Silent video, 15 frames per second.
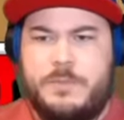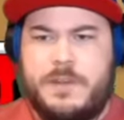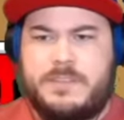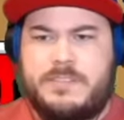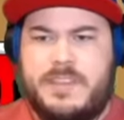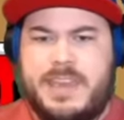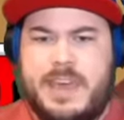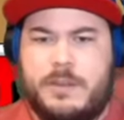if I
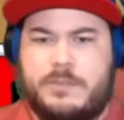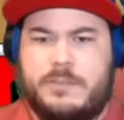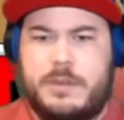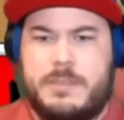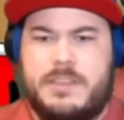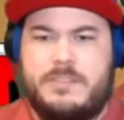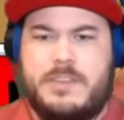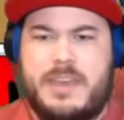take out some
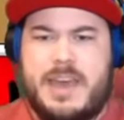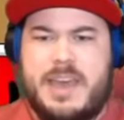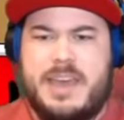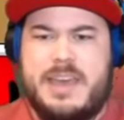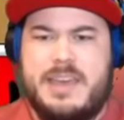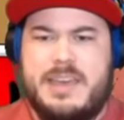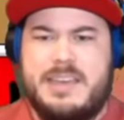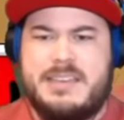of these
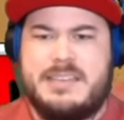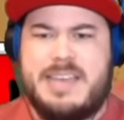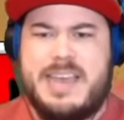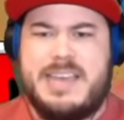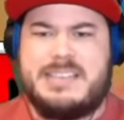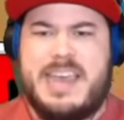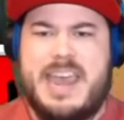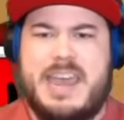guys.
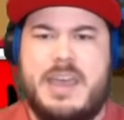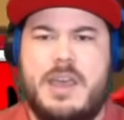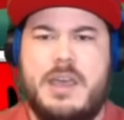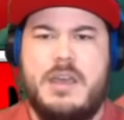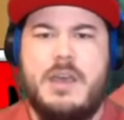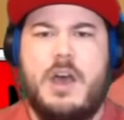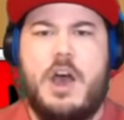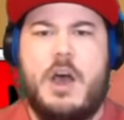Easy!
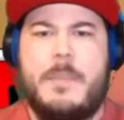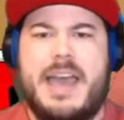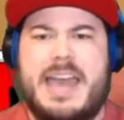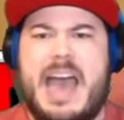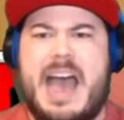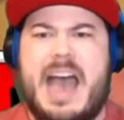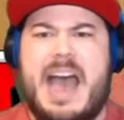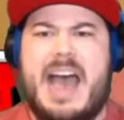Oh my
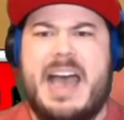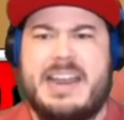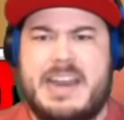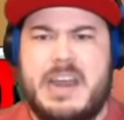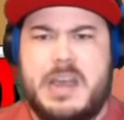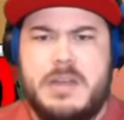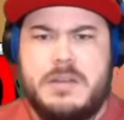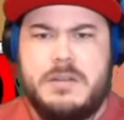God!